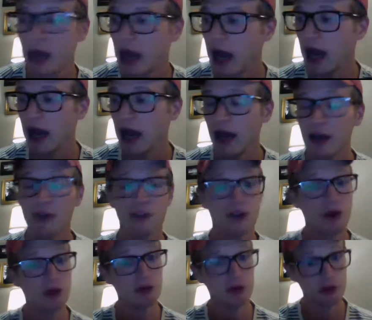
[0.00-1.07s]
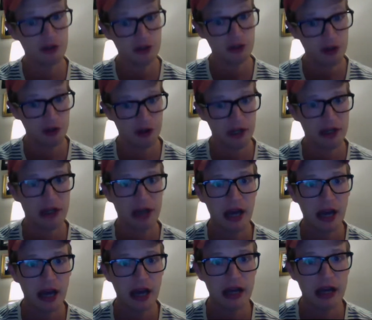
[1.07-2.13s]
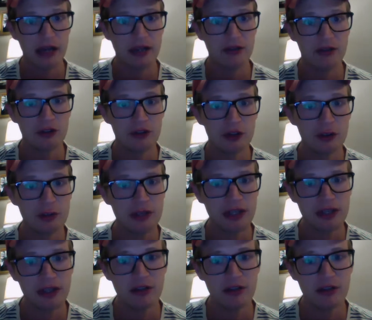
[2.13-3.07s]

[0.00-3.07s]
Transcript: So for children, it should be